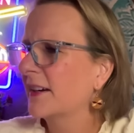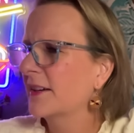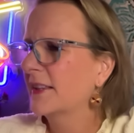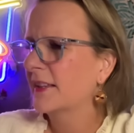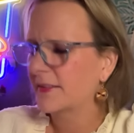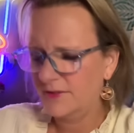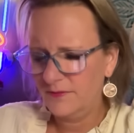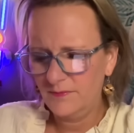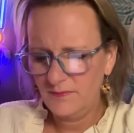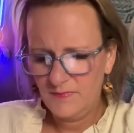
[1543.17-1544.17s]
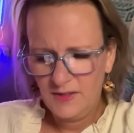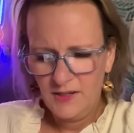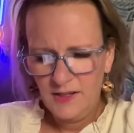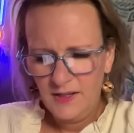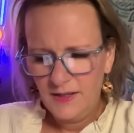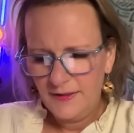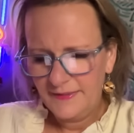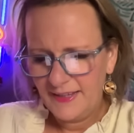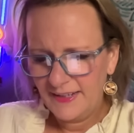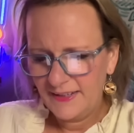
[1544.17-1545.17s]
the
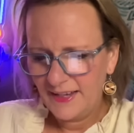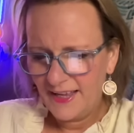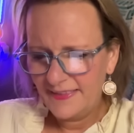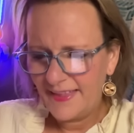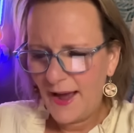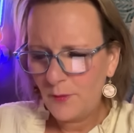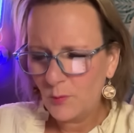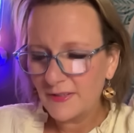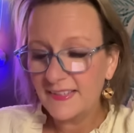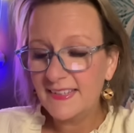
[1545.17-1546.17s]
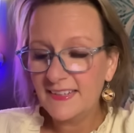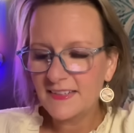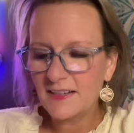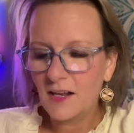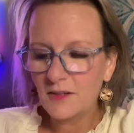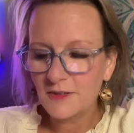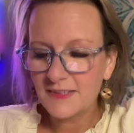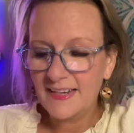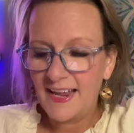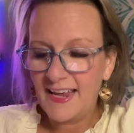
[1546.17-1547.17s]
thing. And that was
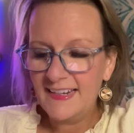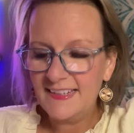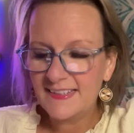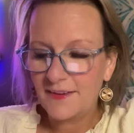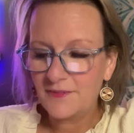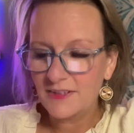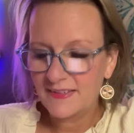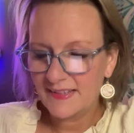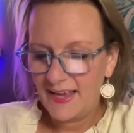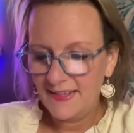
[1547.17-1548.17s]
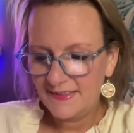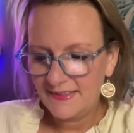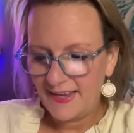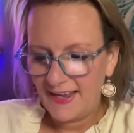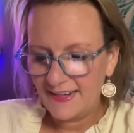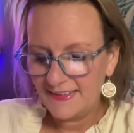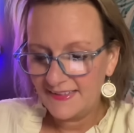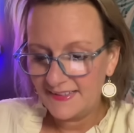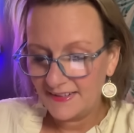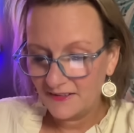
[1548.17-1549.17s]
$6.87 and it's
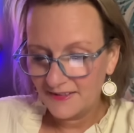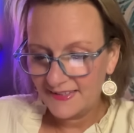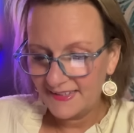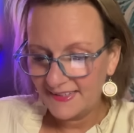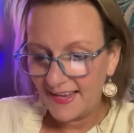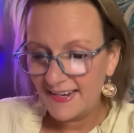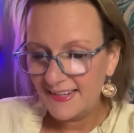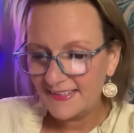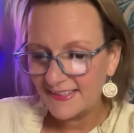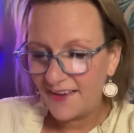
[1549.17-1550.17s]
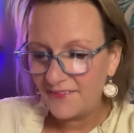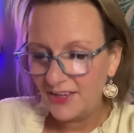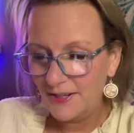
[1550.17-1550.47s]
still $6.87.